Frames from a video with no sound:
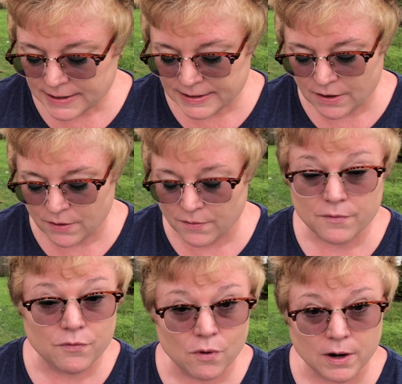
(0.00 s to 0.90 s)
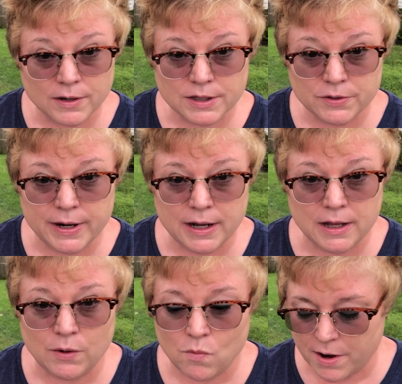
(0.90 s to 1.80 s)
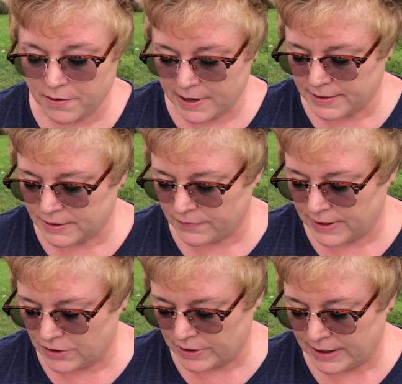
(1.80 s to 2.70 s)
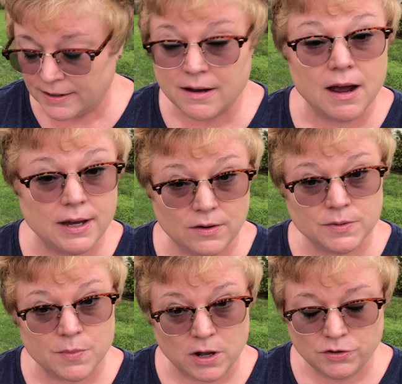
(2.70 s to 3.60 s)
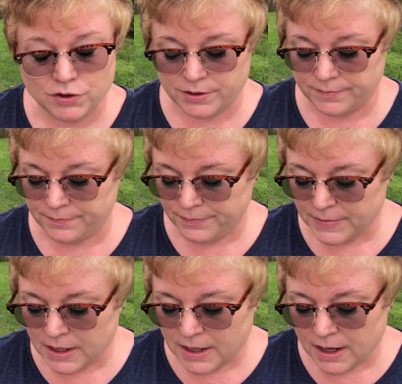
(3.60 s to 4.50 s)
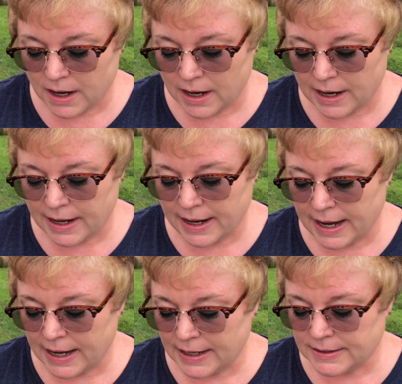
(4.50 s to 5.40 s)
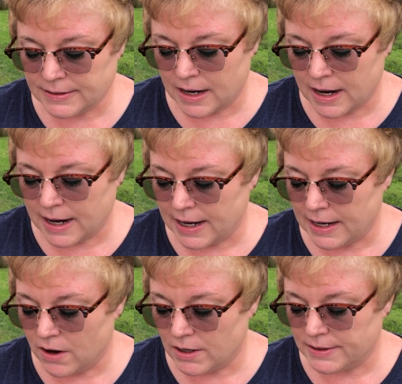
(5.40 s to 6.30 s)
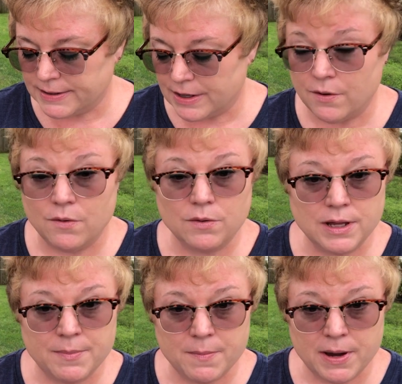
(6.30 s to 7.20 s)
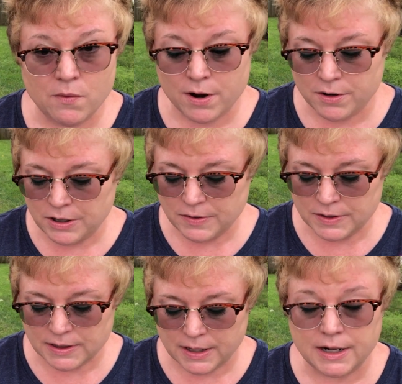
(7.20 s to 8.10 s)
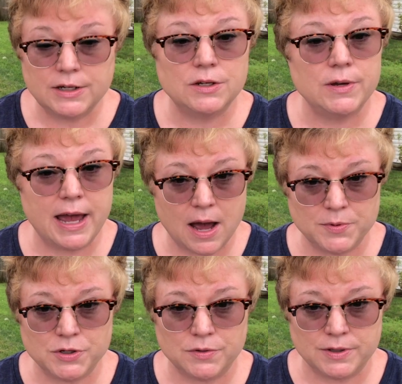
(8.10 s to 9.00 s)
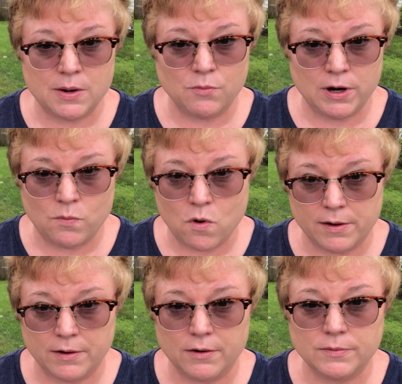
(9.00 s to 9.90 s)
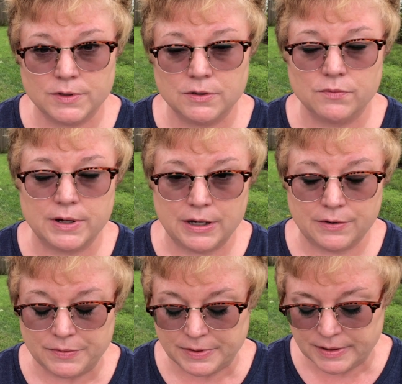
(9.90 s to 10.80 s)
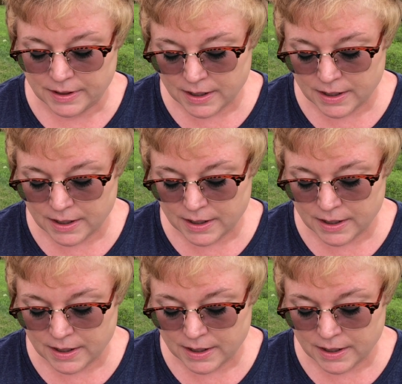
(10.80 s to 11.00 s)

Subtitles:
So for soil and water conservation, I use mulch, and I also limit my water use, and I do capture some rainwater to reuse.